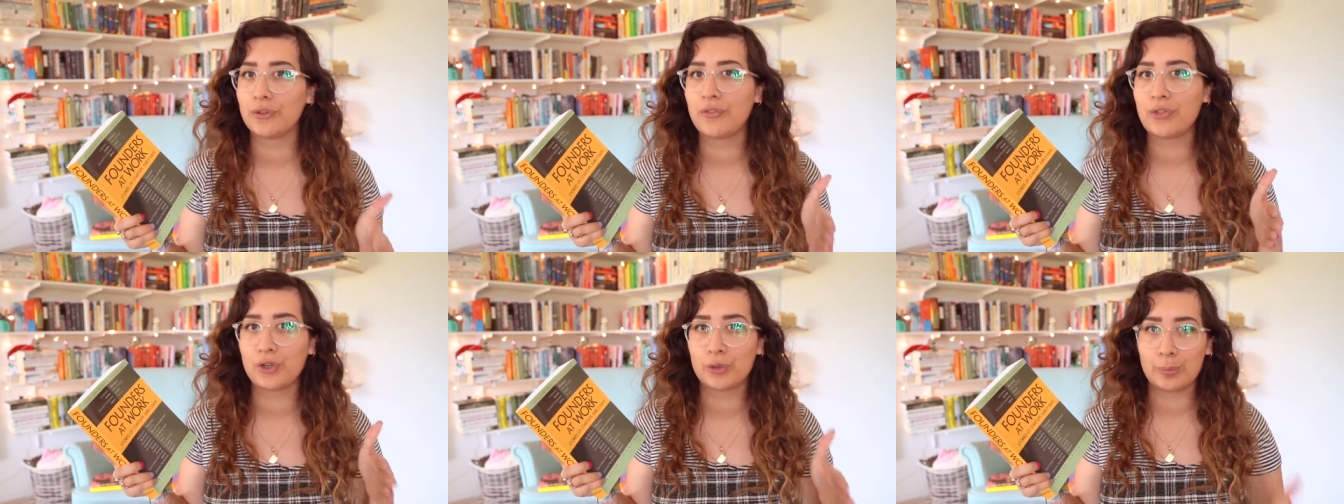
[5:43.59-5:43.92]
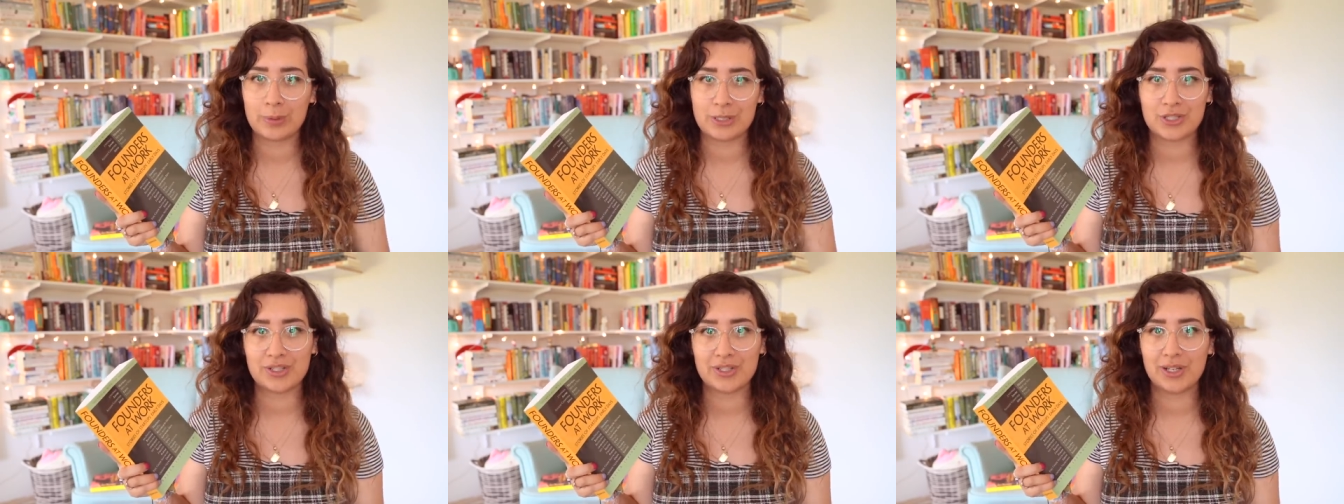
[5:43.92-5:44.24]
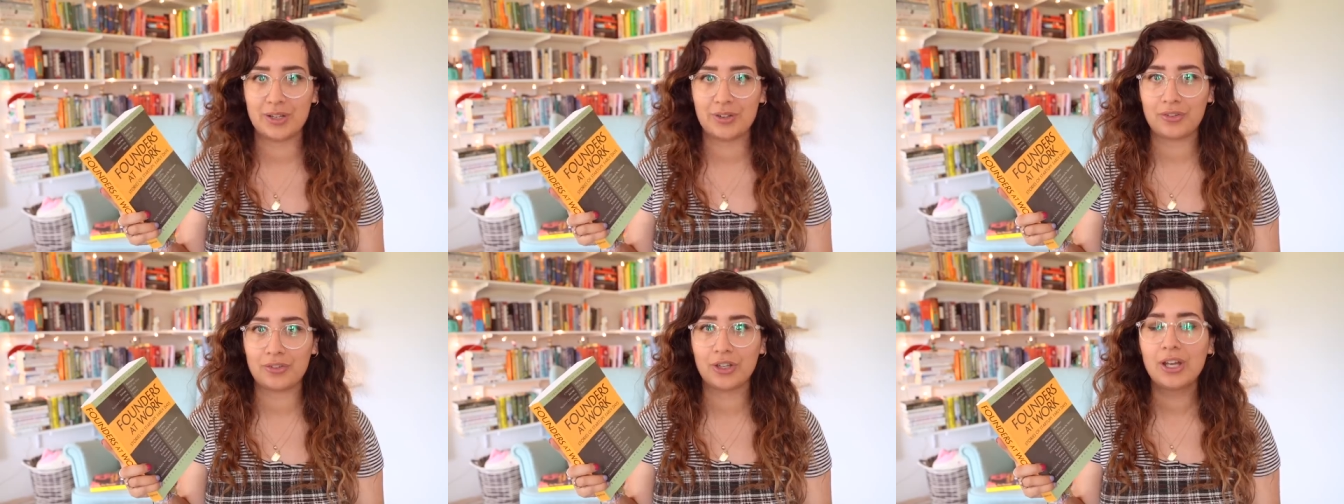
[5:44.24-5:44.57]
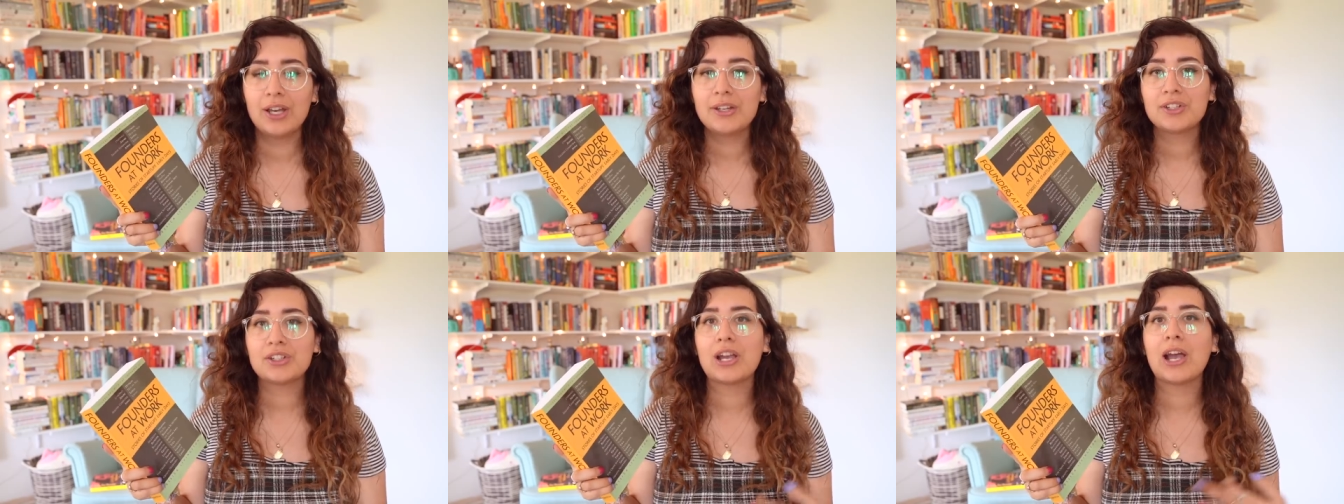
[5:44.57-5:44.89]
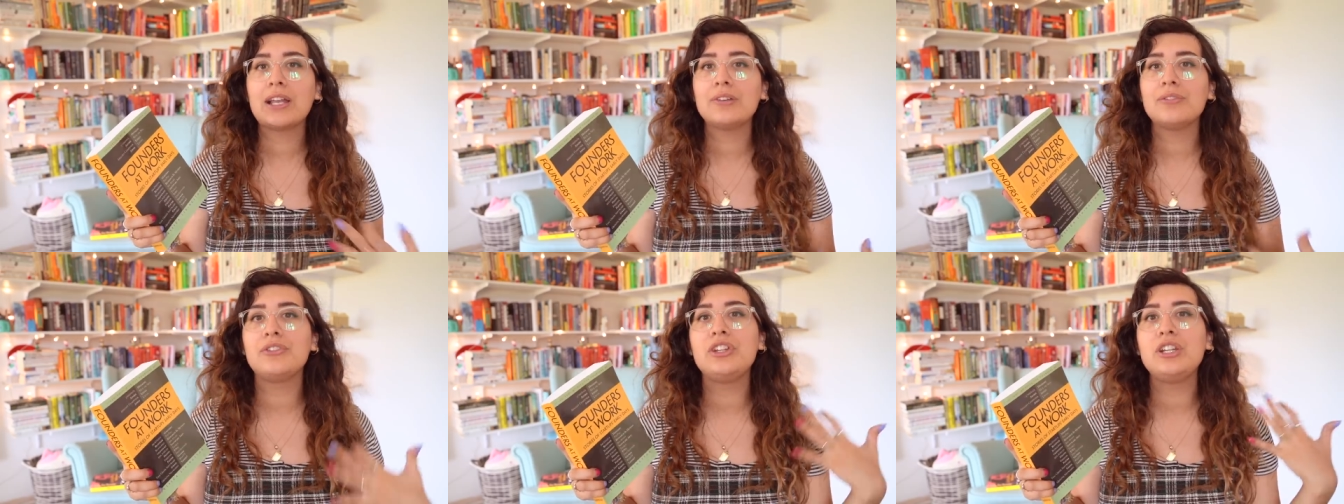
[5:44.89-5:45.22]
of their business to
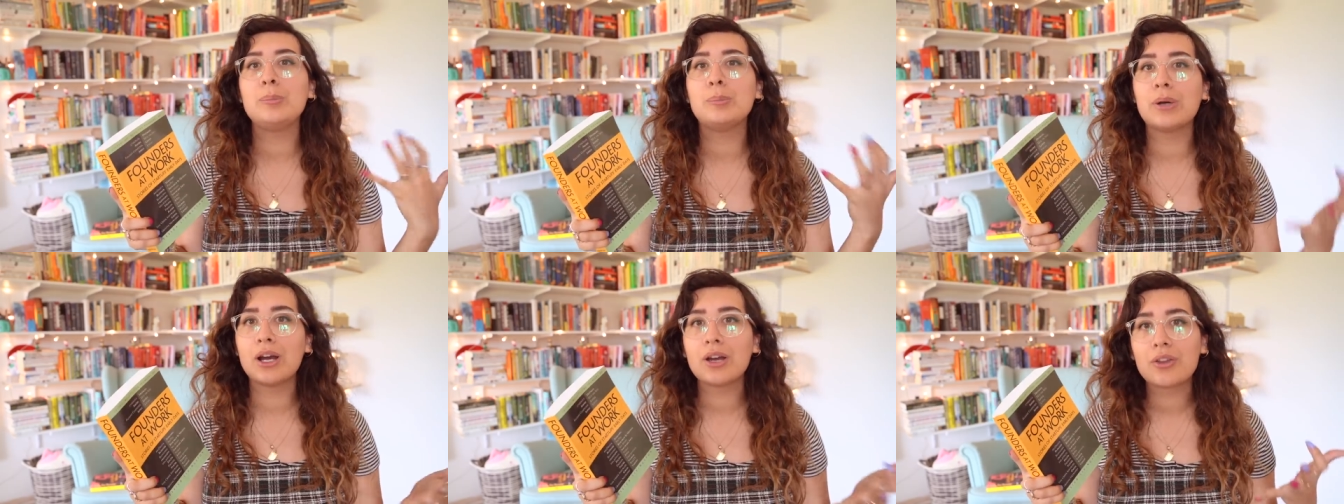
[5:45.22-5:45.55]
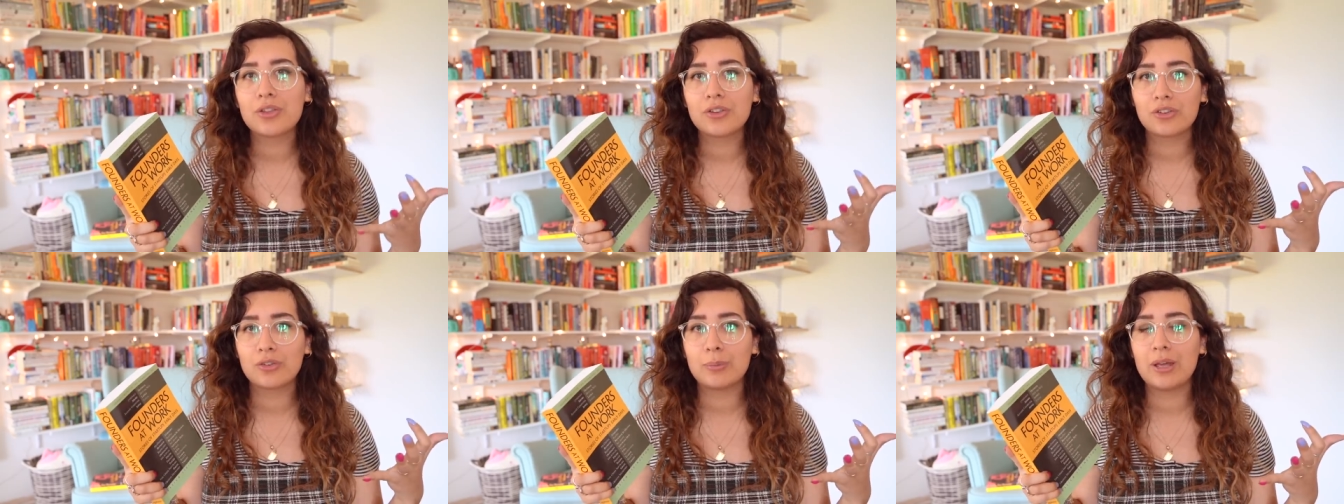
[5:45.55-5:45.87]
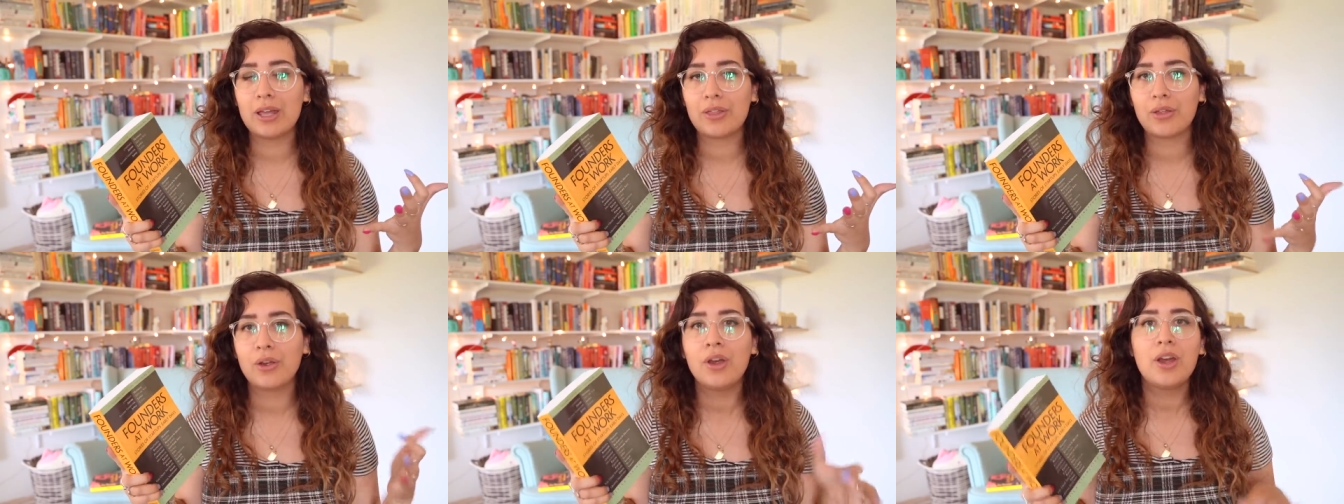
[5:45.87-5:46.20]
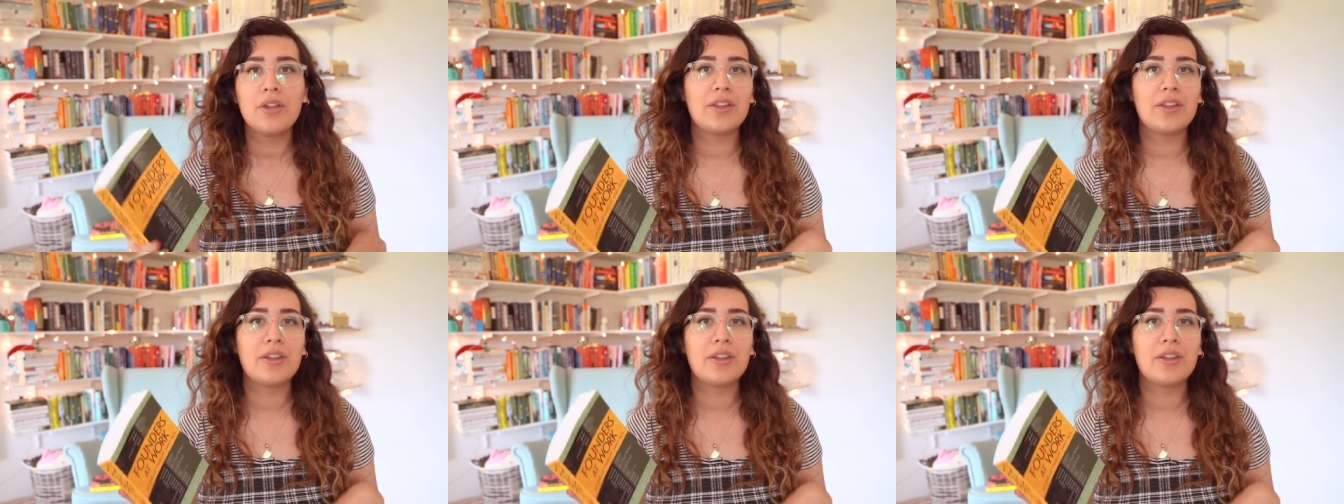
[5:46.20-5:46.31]
kind of debunk this myth